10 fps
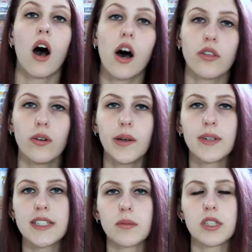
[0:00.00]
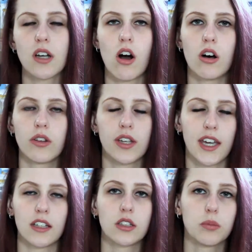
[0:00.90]
Although I was able to call the
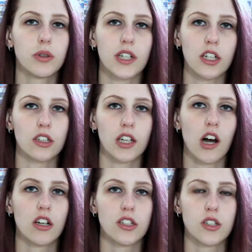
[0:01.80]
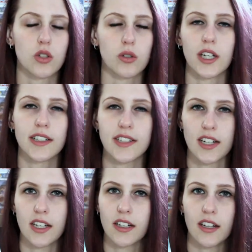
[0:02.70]
killer pretty early on in the story, it
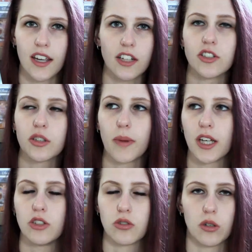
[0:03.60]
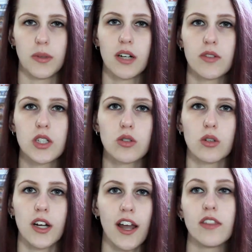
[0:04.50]
didn't hinder my enjoyment of the
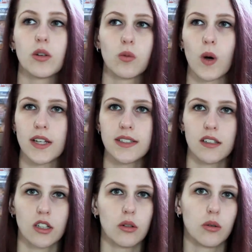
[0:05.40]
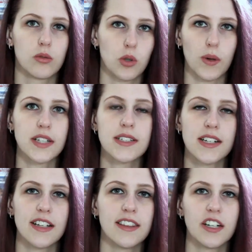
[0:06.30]
story, and there was a little twist
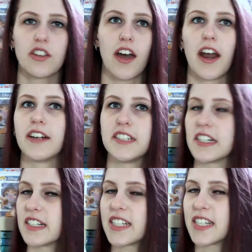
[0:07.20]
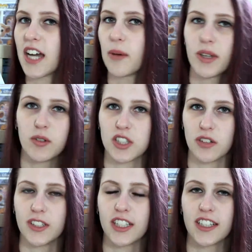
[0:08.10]
in there that I didn't see coming, which I
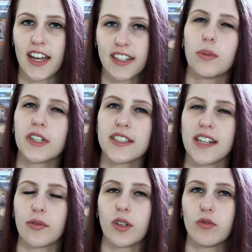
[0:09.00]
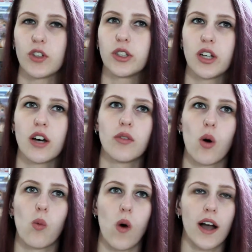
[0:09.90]
really liked. The book is definitely full
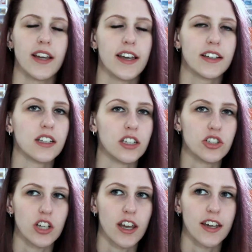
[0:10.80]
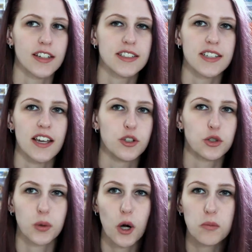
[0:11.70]
of YA cliches and
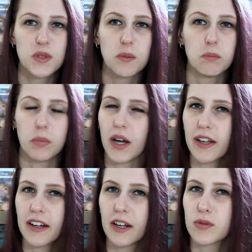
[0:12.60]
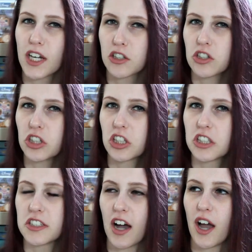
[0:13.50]
tropes, but it was actually a
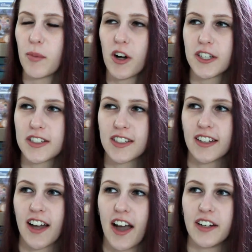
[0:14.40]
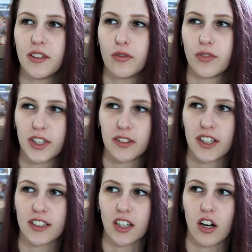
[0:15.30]
good time, honestly. It kind of felt
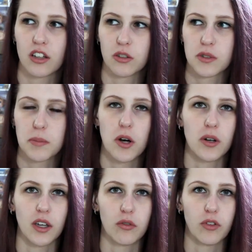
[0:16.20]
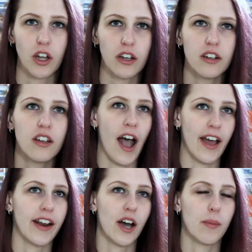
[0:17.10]
like the author was poking fun
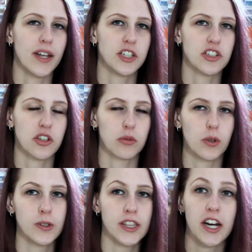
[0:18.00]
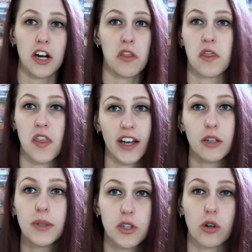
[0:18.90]
at how many she threw in there. That could
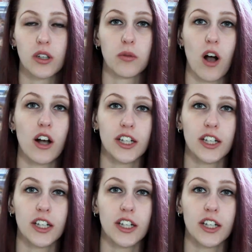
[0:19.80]
be totally wrong.